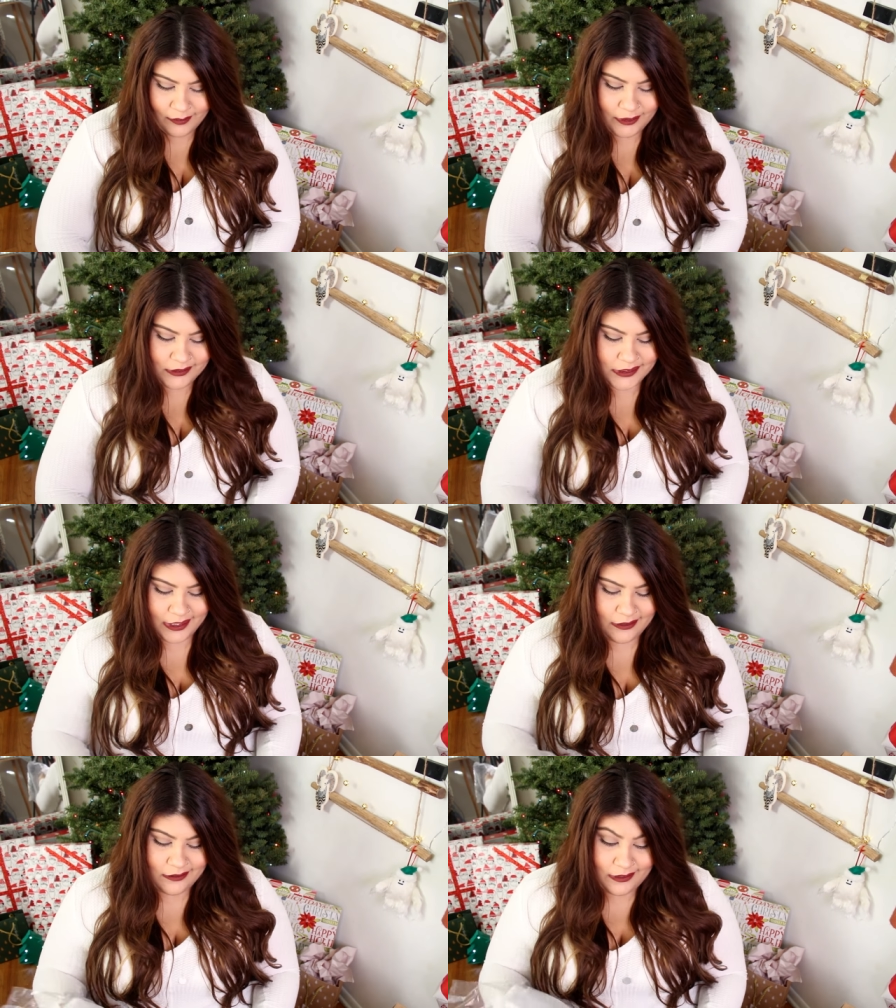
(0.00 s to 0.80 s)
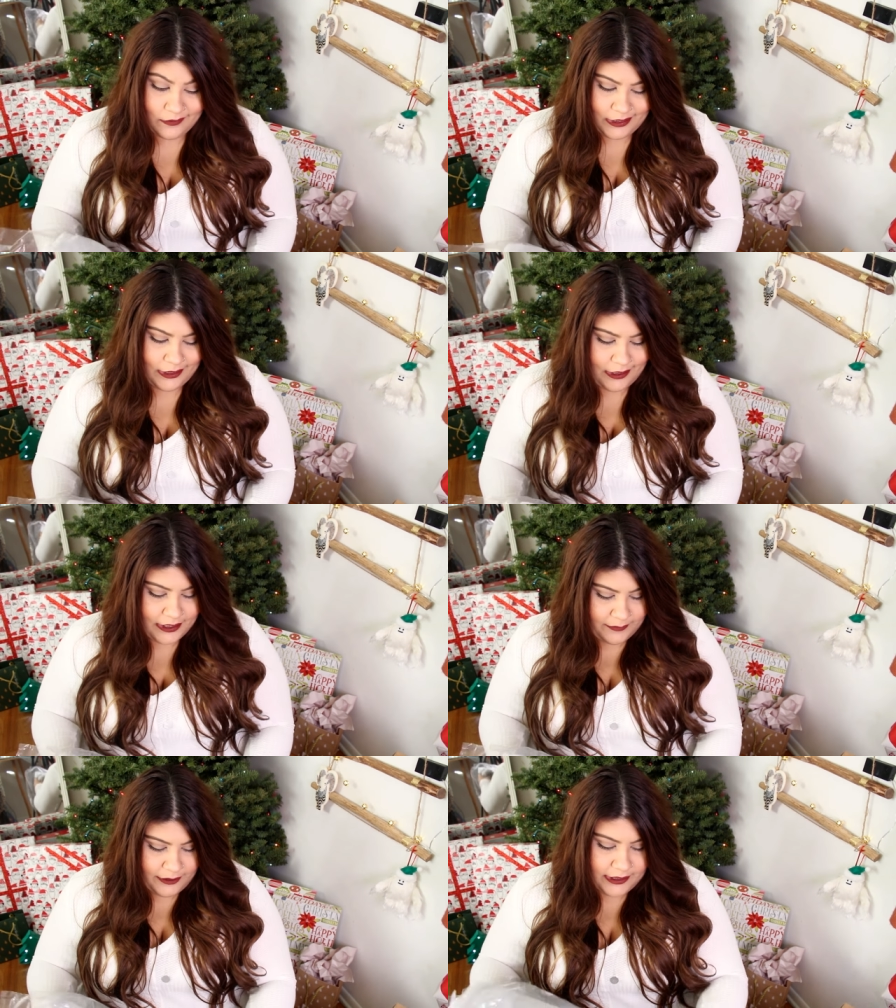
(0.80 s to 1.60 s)
I mean, together they were like
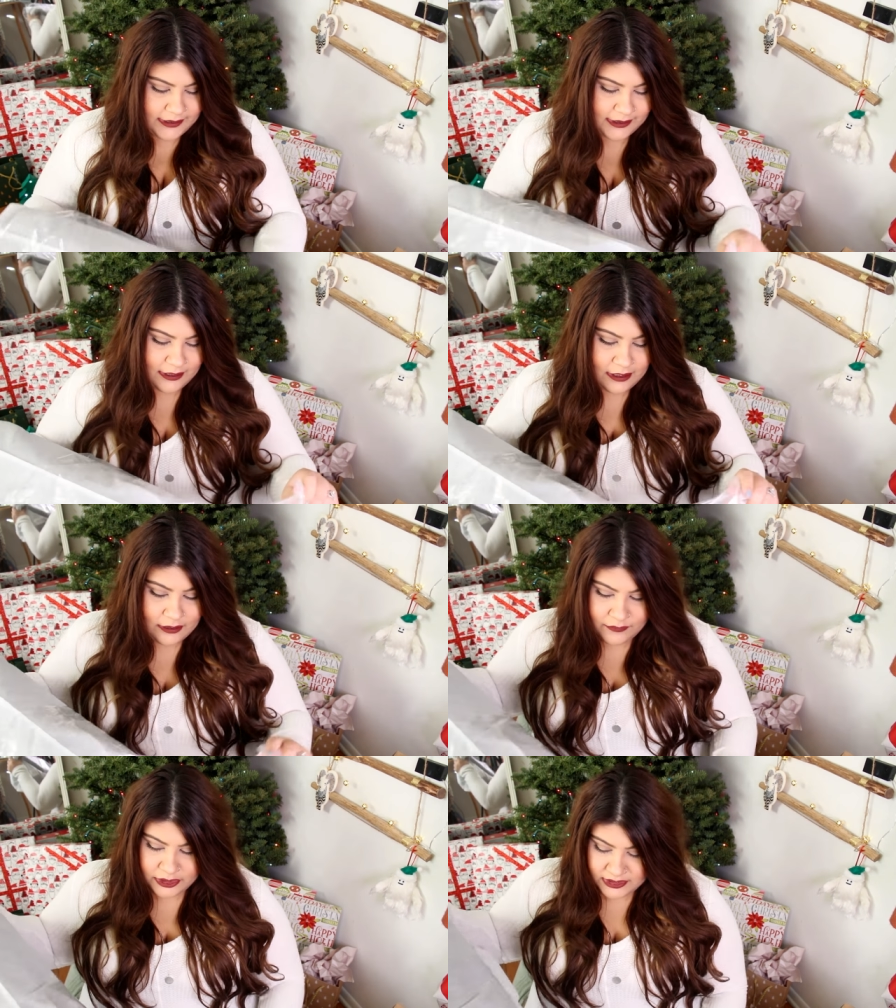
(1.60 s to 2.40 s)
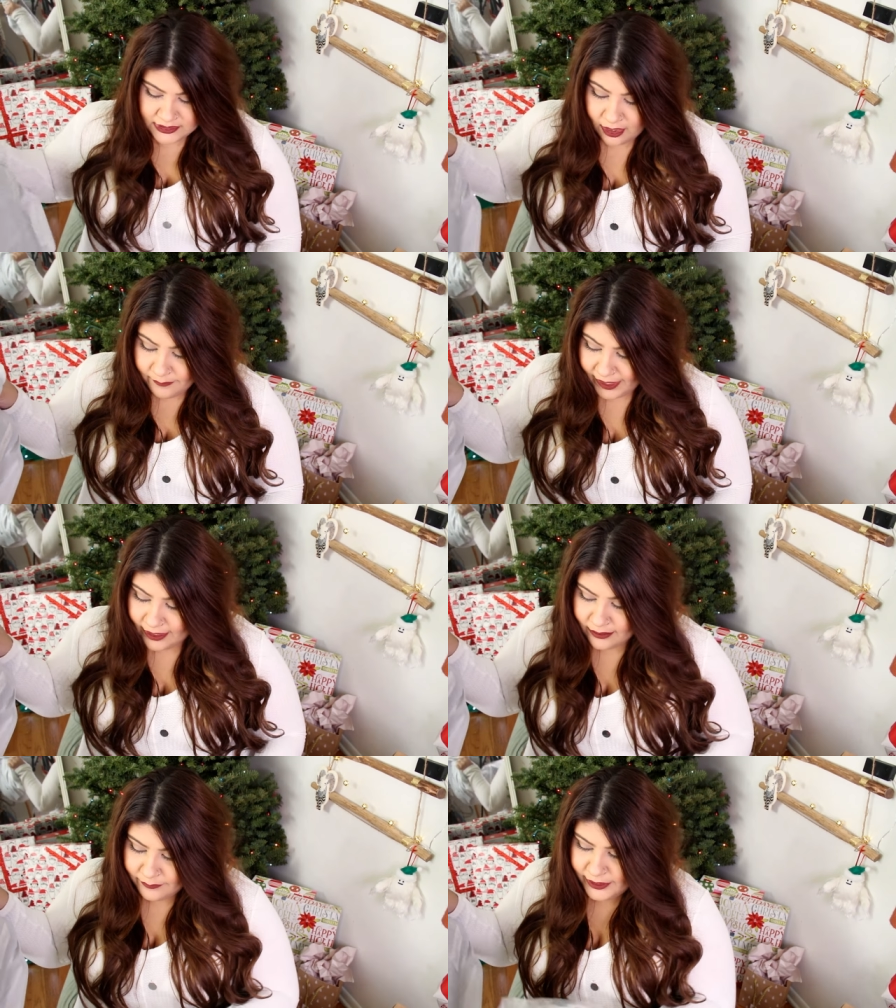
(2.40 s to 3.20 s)
90 bucks, which is not
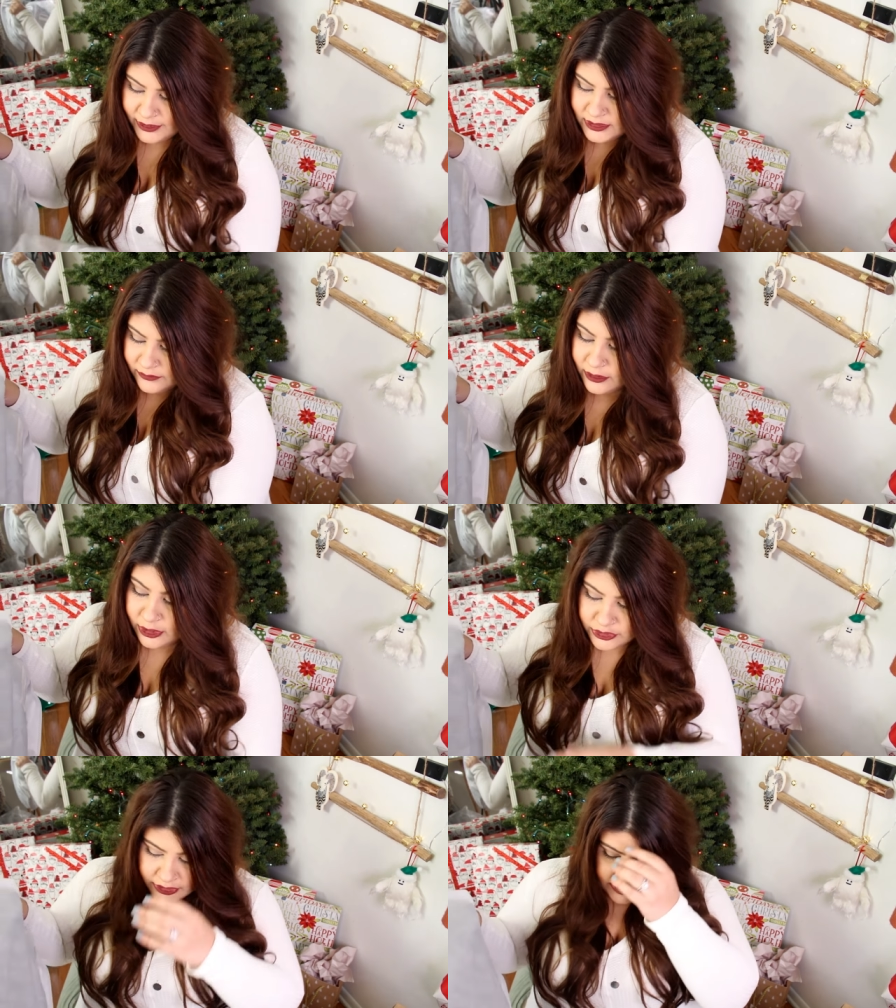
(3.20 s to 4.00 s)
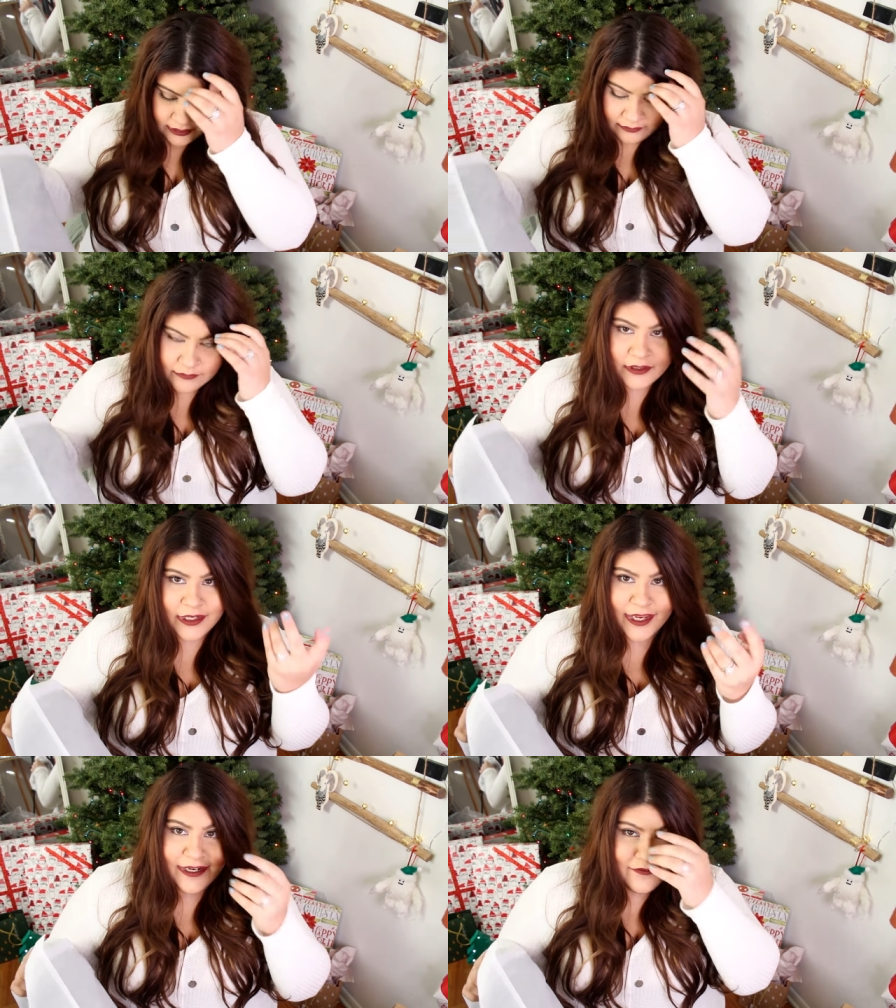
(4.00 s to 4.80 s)
bad compared to
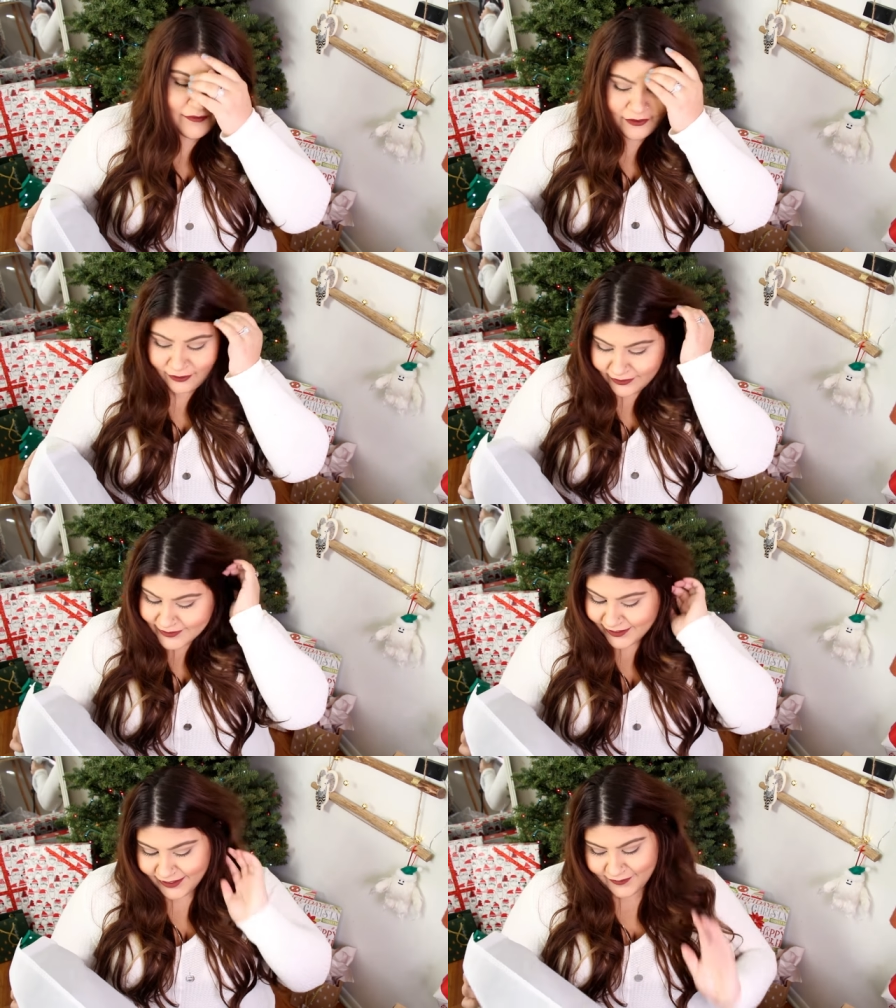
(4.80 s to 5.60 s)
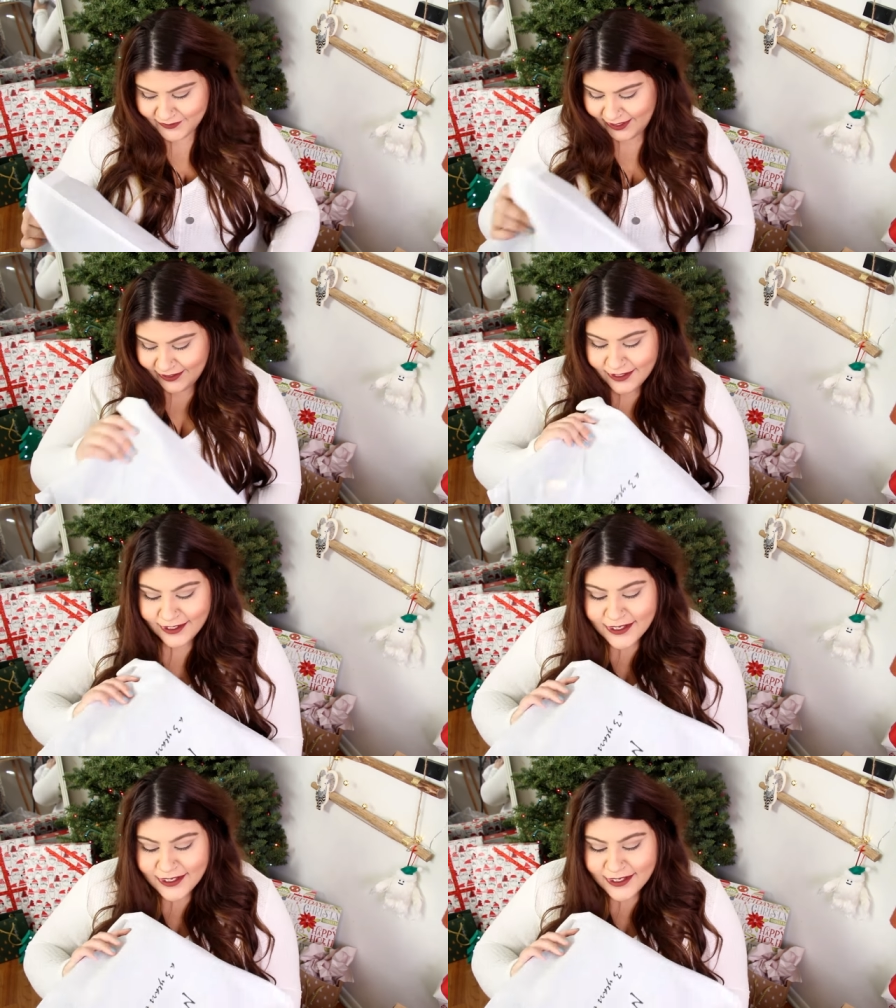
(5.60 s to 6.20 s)
185 dollars, like I keep saying.